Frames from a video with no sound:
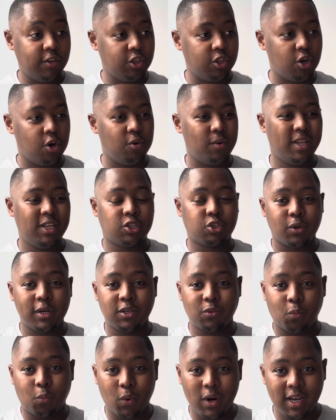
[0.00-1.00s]
though he
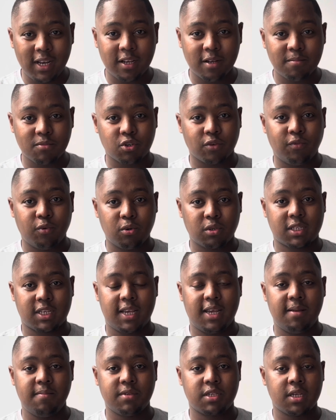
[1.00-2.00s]
joined Williams of all
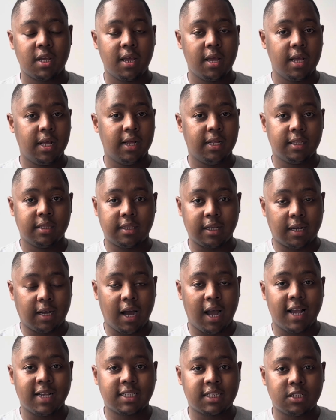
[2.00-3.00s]
teams, the
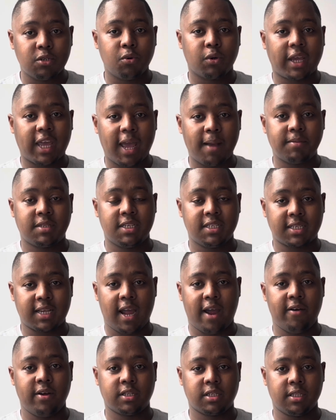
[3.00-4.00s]
guy still kept his
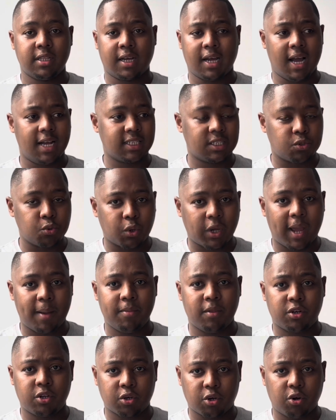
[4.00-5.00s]
character. The guy still kept
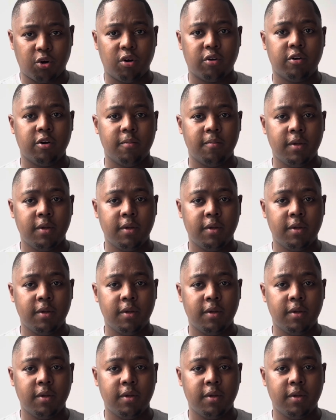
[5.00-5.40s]
the decorum.